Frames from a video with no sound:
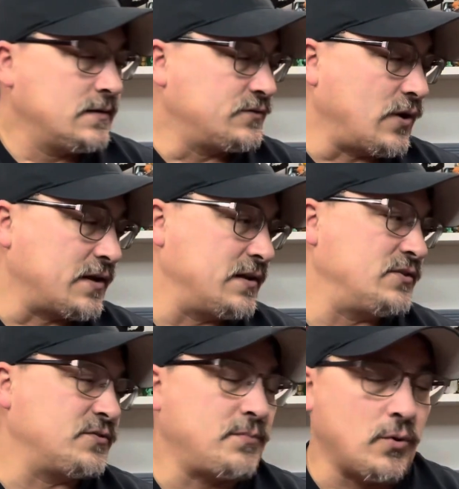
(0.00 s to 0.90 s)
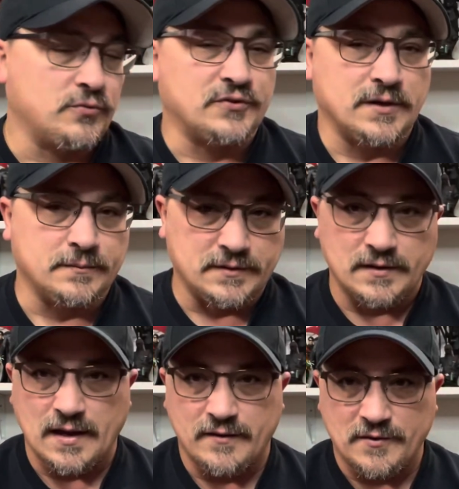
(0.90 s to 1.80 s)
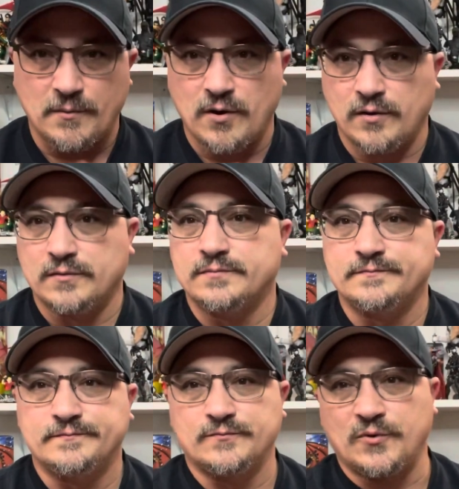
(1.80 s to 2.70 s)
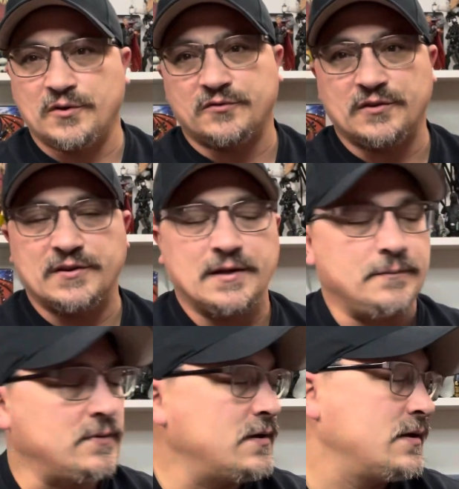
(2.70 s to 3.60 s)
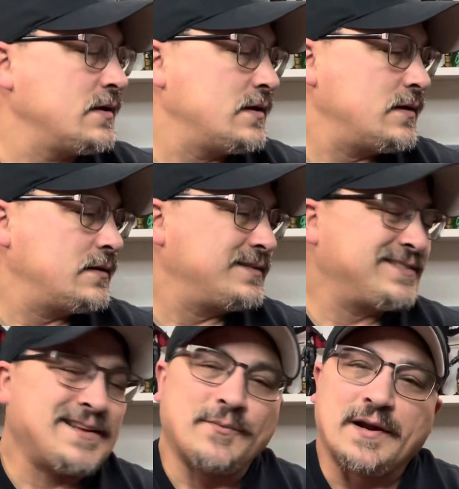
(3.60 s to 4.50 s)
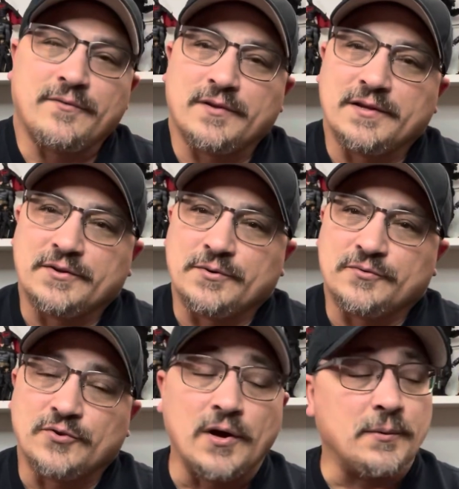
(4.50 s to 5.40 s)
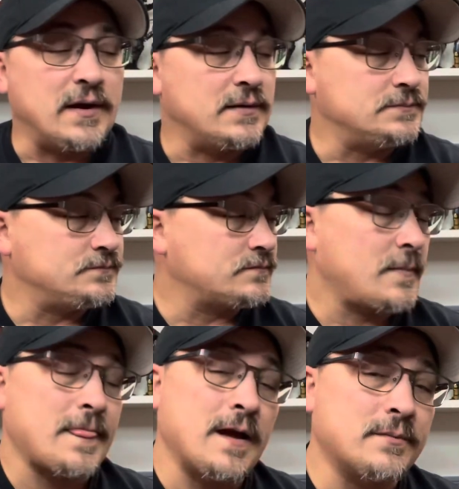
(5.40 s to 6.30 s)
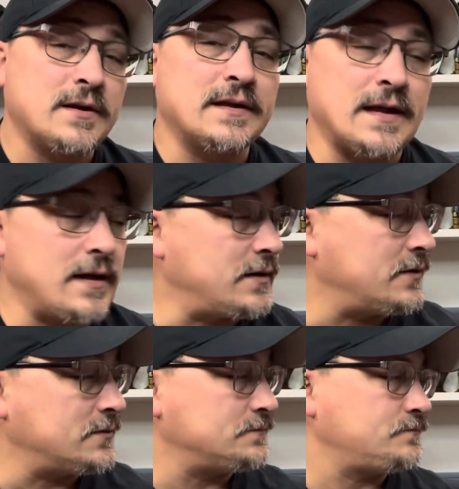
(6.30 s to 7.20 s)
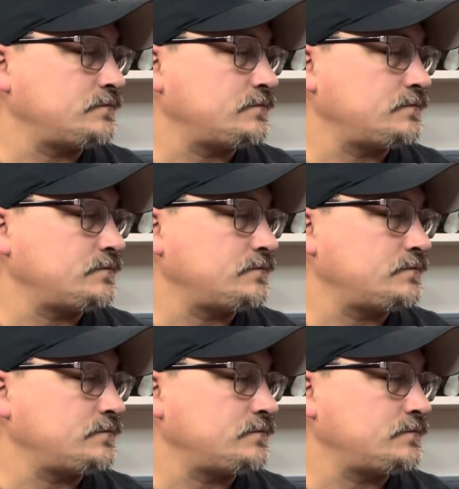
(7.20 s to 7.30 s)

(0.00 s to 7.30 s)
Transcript: So I could just pose them and have them all where you see them. It's not what I really do. So anyway, I'm going to get out of here.